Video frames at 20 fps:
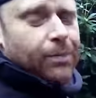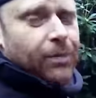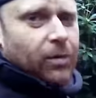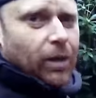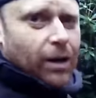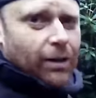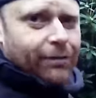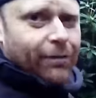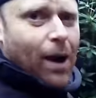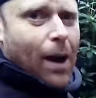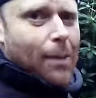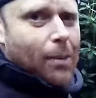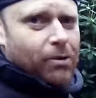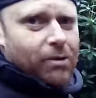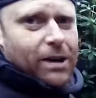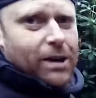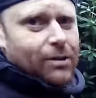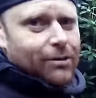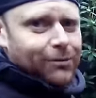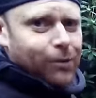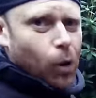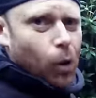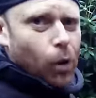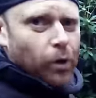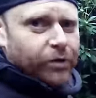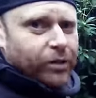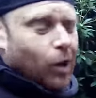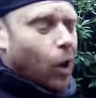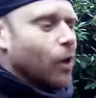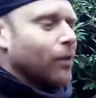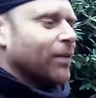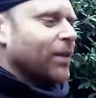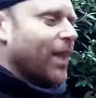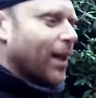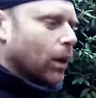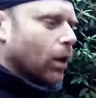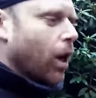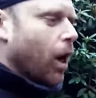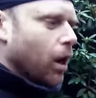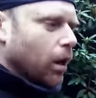It's like fibre reinforced, and hopefully
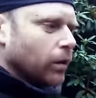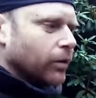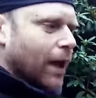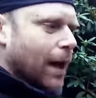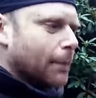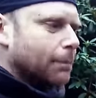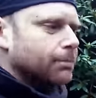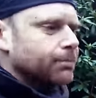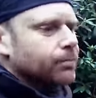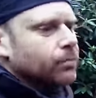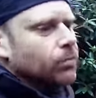that will hold up.